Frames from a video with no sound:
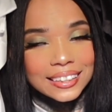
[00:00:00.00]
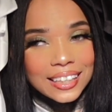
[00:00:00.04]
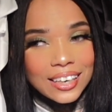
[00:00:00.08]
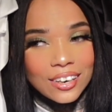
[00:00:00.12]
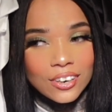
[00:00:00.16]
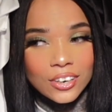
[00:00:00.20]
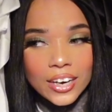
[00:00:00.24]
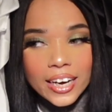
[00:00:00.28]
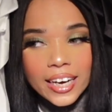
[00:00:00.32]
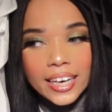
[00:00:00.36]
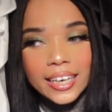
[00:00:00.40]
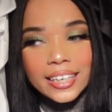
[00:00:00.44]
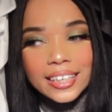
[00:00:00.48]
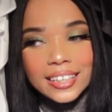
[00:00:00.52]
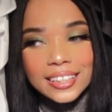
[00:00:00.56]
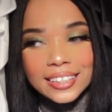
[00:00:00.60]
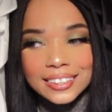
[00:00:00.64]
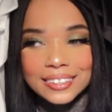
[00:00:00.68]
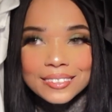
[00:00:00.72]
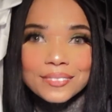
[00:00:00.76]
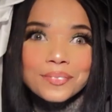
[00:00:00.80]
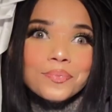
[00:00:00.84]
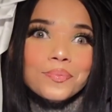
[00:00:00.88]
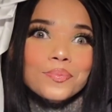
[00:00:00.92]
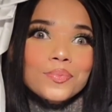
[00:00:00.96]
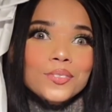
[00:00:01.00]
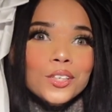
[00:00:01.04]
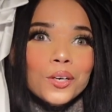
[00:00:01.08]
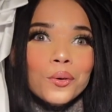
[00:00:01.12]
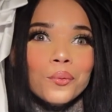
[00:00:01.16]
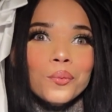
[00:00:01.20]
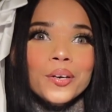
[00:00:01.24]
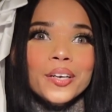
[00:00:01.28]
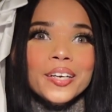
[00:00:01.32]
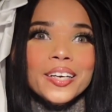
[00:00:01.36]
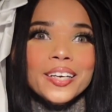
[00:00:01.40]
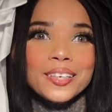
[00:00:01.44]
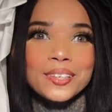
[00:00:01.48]
Okay, don't
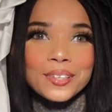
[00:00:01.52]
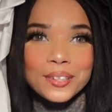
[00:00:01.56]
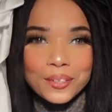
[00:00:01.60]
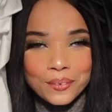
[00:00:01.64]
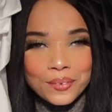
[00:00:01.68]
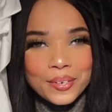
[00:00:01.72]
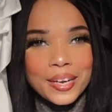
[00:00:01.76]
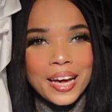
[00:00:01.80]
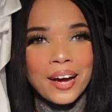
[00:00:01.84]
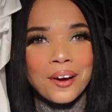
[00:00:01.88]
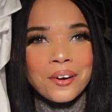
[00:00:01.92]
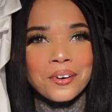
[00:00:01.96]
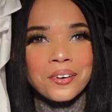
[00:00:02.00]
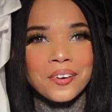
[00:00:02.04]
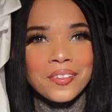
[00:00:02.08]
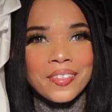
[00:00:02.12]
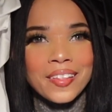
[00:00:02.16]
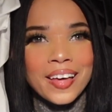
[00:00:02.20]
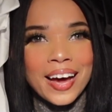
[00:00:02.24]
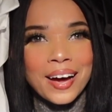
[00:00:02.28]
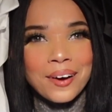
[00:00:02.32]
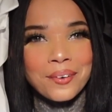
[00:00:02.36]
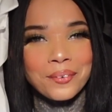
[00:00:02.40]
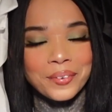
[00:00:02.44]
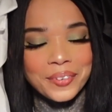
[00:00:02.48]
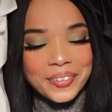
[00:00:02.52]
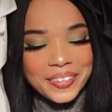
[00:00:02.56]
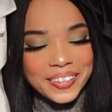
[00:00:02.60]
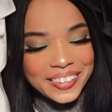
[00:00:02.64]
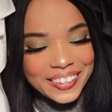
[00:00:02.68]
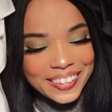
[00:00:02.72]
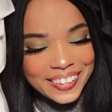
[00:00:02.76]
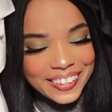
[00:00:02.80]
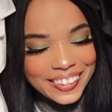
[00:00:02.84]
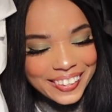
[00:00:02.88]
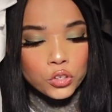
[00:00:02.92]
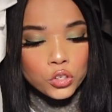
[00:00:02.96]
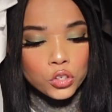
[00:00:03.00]
want to get too down on that one.
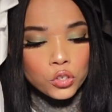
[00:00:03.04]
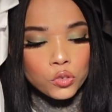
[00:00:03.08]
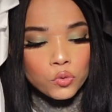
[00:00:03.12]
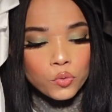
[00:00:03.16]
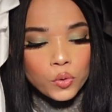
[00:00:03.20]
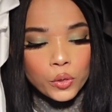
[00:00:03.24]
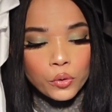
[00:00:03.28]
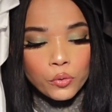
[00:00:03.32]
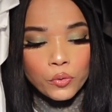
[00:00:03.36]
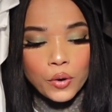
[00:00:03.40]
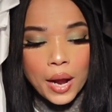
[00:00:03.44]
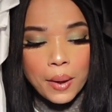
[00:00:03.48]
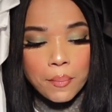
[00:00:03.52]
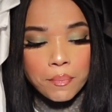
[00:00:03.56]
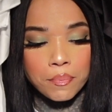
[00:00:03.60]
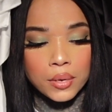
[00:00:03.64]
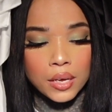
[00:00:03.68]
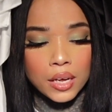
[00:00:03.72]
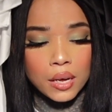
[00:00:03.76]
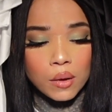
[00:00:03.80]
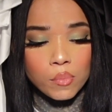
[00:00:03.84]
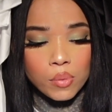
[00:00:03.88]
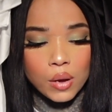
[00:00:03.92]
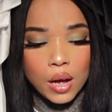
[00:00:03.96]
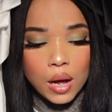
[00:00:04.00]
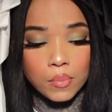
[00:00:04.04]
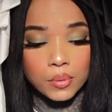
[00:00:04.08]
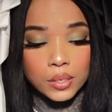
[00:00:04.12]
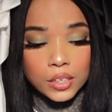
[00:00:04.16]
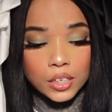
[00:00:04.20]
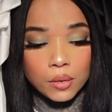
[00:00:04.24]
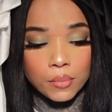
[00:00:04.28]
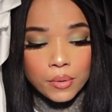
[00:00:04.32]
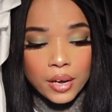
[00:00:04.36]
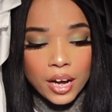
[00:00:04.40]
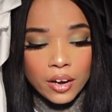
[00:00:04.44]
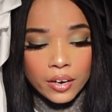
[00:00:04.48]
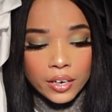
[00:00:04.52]
Do you regret being public
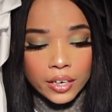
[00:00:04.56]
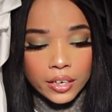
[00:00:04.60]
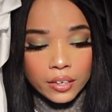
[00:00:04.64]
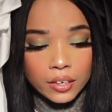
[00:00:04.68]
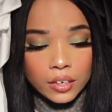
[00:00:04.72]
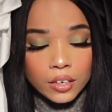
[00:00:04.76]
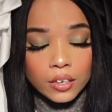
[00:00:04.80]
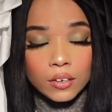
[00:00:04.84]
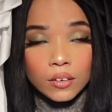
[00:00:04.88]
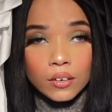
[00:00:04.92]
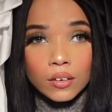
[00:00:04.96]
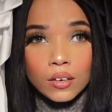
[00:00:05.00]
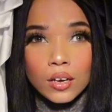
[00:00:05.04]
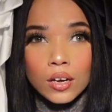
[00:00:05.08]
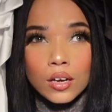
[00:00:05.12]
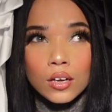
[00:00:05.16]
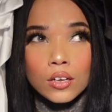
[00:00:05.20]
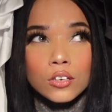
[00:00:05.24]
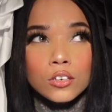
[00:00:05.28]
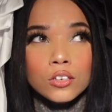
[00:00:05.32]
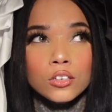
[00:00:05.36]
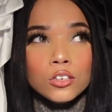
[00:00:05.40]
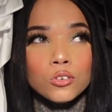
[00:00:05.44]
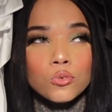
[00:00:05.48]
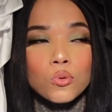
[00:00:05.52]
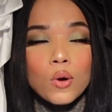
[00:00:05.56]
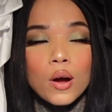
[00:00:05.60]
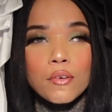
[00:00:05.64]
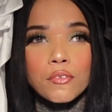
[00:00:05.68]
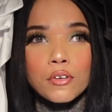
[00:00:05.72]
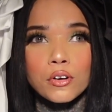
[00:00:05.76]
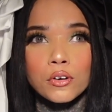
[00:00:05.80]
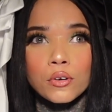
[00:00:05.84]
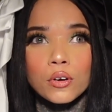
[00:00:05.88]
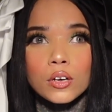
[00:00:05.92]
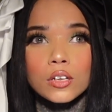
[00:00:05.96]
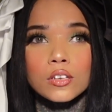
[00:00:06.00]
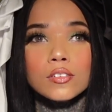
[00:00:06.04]
about it?
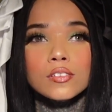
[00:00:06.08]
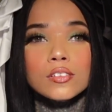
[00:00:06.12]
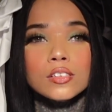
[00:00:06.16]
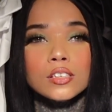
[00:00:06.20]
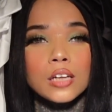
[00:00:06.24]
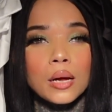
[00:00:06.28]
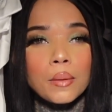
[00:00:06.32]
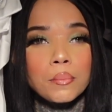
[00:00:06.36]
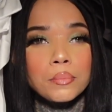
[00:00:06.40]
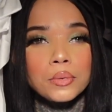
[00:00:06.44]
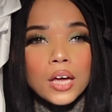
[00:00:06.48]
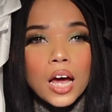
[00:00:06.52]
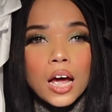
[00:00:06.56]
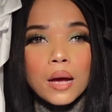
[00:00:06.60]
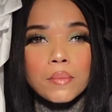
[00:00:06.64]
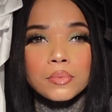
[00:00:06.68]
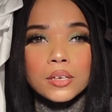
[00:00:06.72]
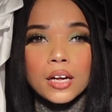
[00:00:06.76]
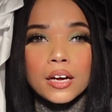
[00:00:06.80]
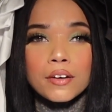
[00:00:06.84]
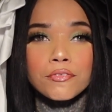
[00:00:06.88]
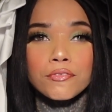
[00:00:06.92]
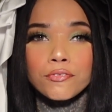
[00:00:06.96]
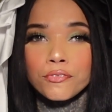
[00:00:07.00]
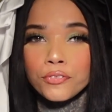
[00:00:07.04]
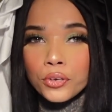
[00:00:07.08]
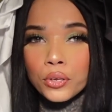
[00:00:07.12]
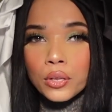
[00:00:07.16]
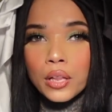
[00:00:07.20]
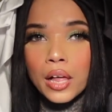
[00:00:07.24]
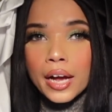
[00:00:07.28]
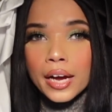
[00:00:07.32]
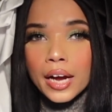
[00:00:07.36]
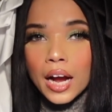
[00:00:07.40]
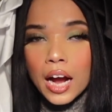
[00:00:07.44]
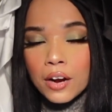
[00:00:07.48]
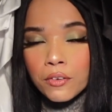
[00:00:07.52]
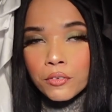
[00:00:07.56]
Sometimes I feel
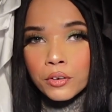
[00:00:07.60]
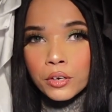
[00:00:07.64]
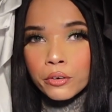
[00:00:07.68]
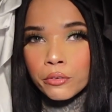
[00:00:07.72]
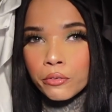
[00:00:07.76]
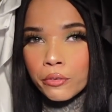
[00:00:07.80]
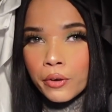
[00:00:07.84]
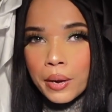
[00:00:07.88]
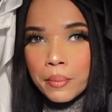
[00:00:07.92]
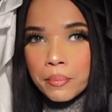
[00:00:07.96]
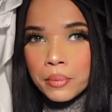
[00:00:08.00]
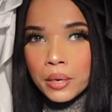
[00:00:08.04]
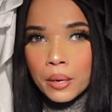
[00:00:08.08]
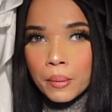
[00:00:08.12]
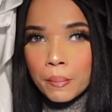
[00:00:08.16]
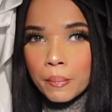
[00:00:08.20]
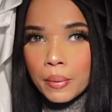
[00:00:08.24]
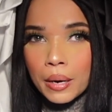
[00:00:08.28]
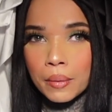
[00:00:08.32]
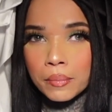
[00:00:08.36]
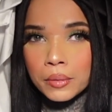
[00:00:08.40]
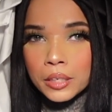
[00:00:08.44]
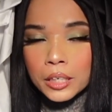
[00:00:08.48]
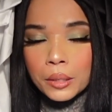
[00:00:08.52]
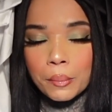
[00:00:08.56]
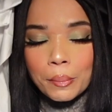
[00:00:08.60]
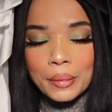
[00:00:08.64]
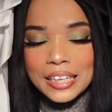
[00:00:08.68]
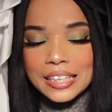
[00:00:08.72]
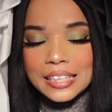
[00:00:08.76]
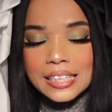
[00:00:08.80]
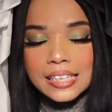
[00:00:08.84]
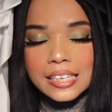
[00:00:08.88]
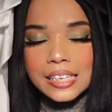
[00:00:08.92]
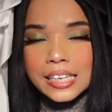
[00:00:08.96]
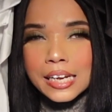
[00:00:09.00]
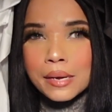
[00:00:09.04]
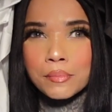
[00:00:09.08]
like I regret being public, but at
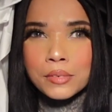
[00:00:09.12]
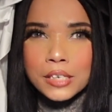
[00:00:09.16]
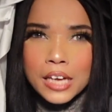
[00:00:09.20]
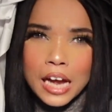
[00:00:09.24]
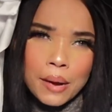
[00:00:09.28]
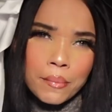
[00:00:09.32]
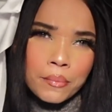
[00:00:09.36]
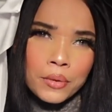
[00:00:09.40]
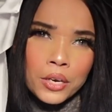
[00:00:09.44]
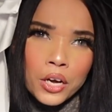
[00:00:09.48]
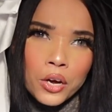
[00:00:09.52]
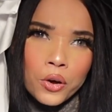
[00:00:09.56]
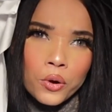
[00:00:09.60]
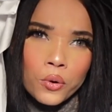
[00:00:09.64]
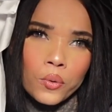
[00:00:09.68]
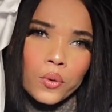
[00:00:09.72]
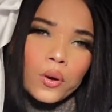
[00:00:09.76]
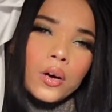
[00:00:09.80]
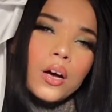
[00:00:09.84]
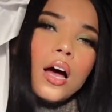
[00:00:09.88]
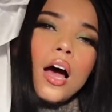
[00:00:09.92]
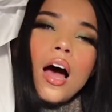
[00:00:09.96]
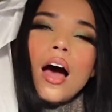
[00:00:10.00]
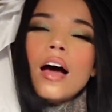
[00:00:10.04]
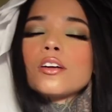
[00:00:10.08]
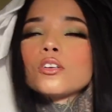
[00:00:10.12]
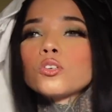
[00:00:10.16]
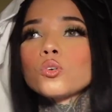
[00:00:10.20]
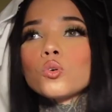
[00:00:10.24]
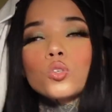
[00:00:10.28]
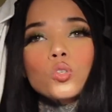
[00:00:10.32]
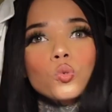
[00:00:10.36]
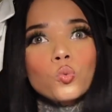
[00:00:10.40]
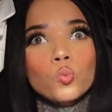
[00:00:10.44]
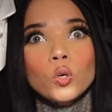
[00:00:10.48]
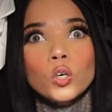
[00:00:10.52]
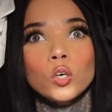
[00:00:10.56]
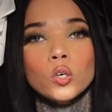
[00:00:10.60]
the same time, no. I told
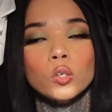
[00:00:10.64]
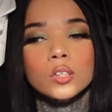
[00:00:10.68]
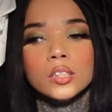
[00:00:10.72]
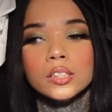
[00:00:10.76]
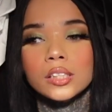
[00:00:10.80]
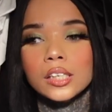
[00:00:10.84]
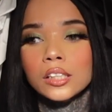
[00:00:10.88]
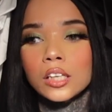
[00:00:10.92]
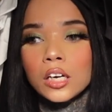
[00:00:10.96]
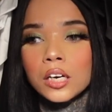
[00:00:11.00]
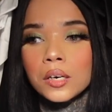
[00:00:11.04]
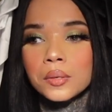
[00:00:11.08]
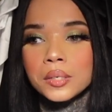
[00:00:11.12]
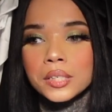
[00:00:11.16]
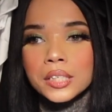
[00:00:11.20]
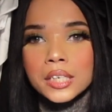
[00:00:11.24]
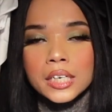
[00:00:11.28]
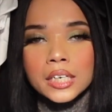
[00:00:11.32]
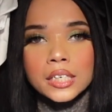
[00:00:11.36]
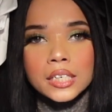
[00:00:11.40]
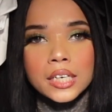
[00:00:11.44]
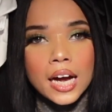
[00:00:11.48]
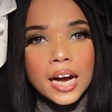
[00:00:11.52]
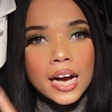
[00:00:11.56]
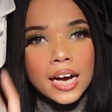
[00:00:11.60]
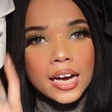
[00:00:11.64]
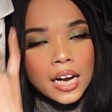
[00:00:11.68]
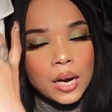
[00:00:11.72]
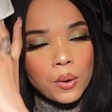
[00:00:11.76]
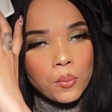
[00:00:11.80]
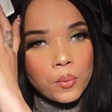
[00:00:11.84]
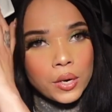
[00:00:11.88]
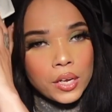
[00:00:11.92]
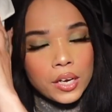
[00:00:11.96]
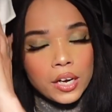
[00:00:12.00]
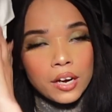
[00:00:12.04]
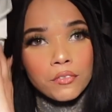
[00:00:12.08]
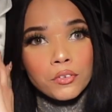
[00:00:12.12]
the world because I thought I was going to die, and I
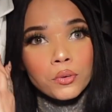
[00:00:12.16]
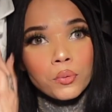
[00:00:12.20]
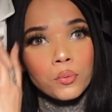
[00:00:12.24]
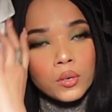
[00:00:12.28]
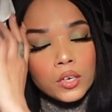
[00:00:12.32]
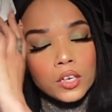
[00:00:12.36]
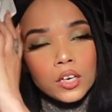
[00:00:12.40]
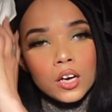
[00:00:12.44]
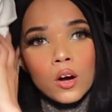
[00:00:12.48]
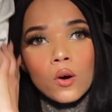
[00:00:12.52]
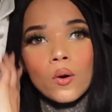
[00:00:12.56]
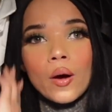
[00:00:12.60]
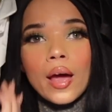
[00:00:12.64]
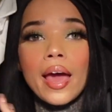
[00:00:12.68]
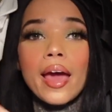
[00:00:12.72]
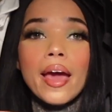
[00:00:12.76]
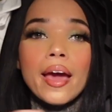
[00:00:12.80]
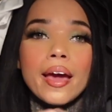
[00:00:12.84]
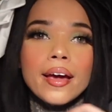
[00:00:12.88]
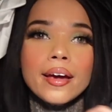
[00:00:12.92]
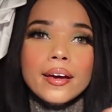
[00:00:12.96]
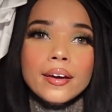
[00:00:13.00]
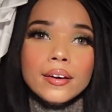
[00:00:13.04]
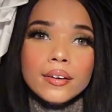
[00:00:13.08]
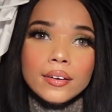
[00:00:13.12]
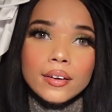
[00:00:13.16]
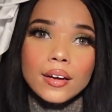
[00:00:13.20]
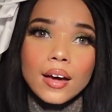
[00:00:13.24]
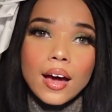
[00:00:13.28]
wanted everyone to know, hey,